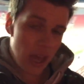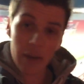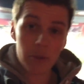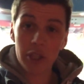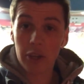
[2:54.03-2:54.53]

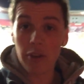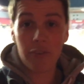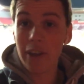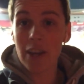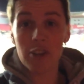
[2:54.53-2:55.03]
And it was a
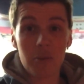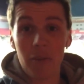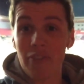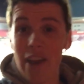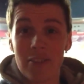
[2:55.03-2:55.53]
good finish, to
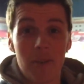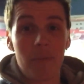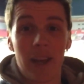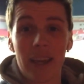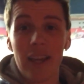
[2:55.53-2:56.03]
be fair to
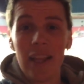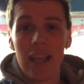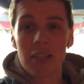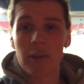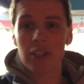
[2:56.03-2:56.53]
him. Like,
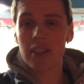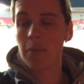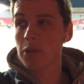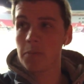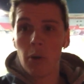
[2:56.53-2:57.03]
as much as
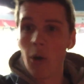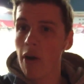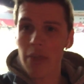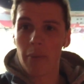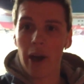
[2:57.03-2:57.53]
he was
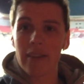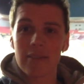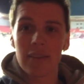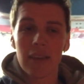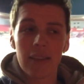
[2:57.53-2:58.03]
poor
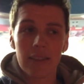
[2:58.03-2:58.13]
otherwise,